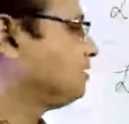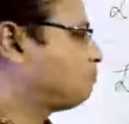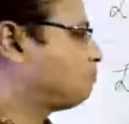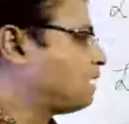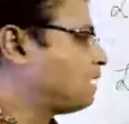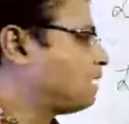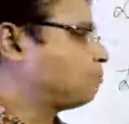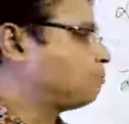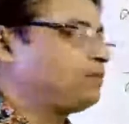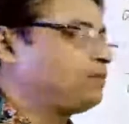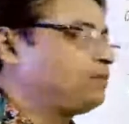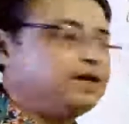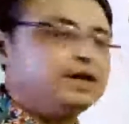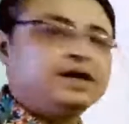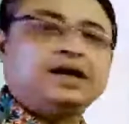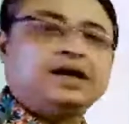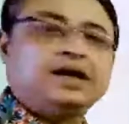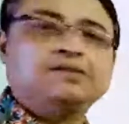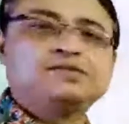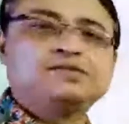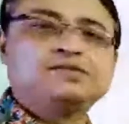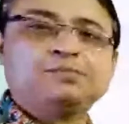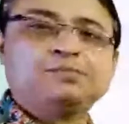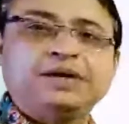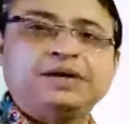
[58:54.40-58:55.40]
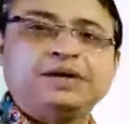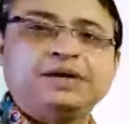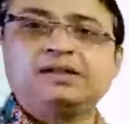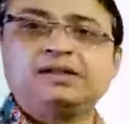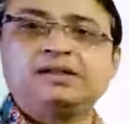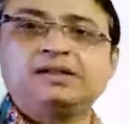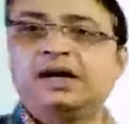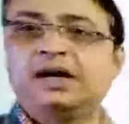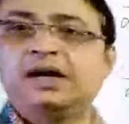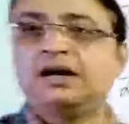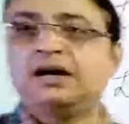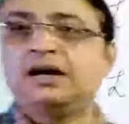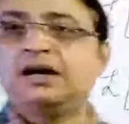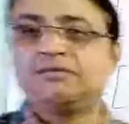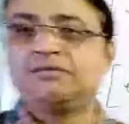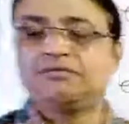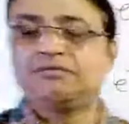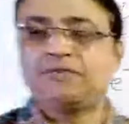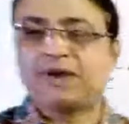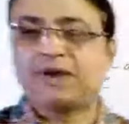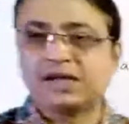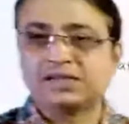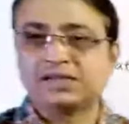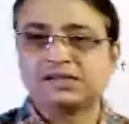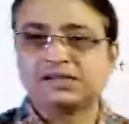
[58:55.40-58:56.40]
Papri gives me the
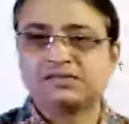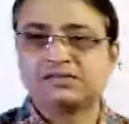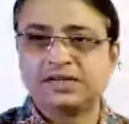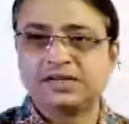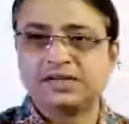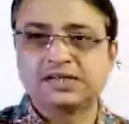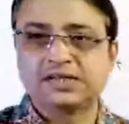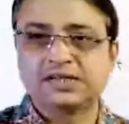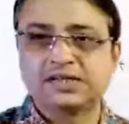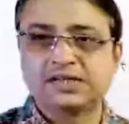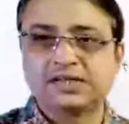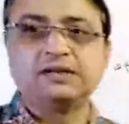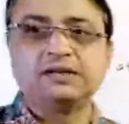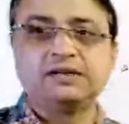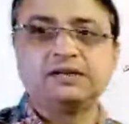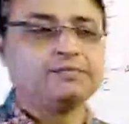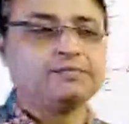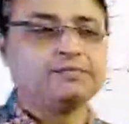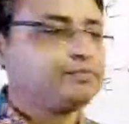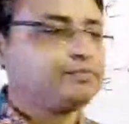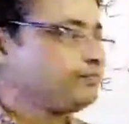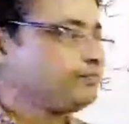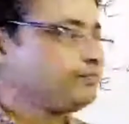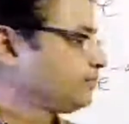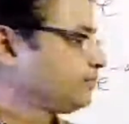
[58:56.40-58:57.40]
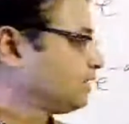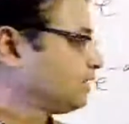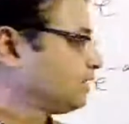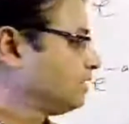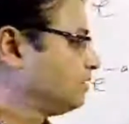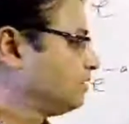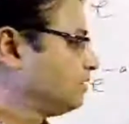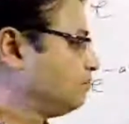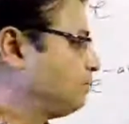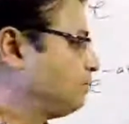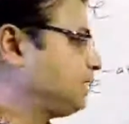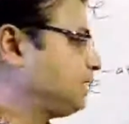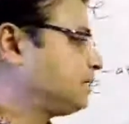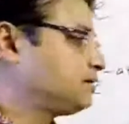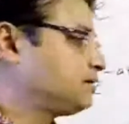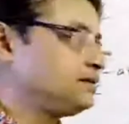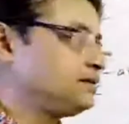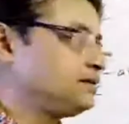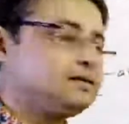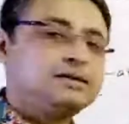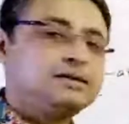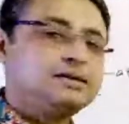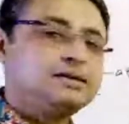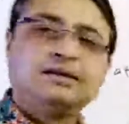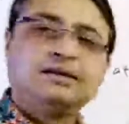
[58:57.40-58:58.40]
first result,
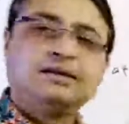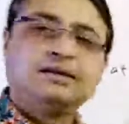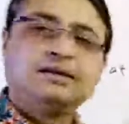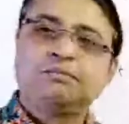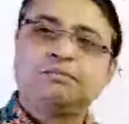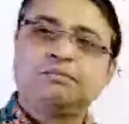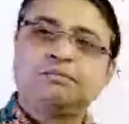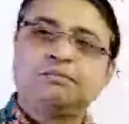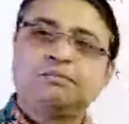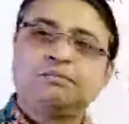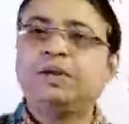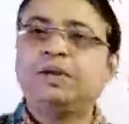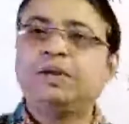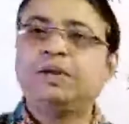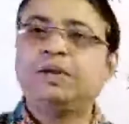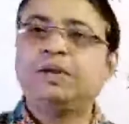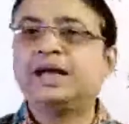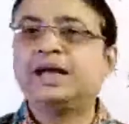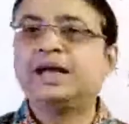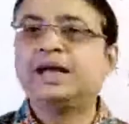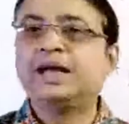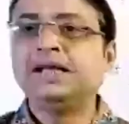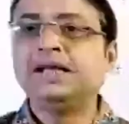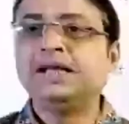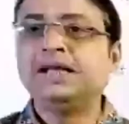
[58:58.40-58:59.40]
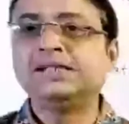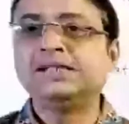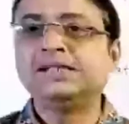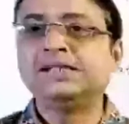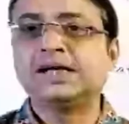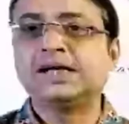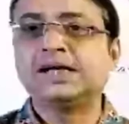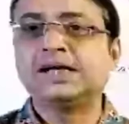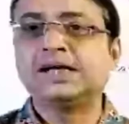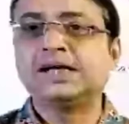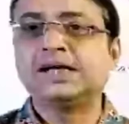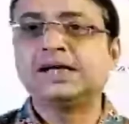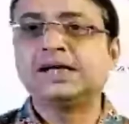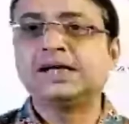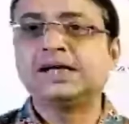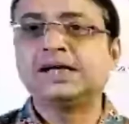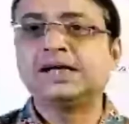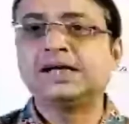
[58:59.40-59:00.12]
but Papri, there is a